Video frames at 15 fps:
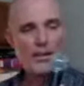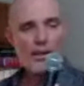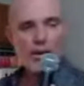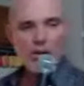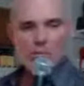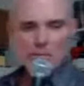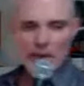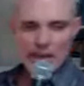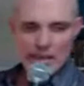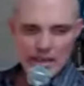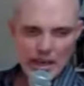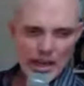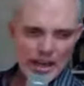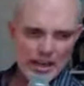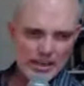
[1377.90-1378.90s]
Oh my
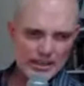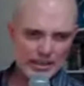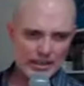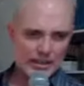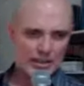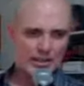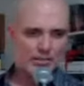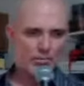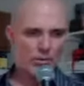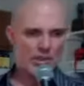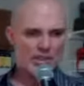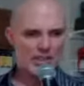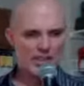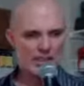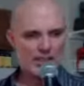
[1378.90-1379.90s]
God, Elian, what
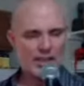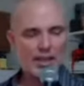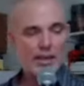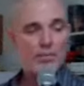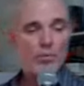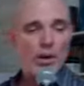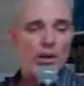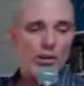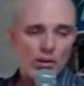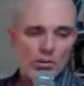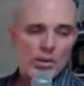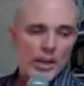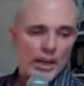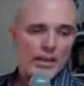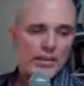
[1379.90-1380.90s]
does he say? Well,
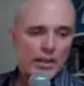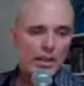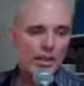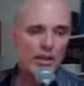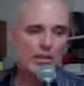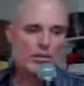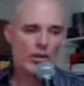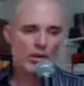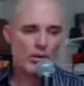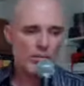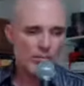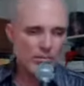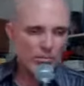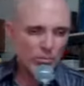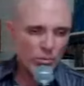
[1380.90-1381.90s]
okay, look.
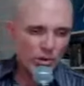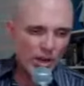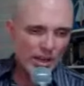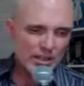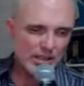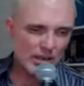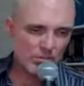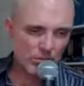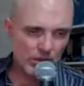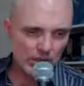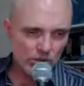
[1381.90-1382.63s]
We're not done with the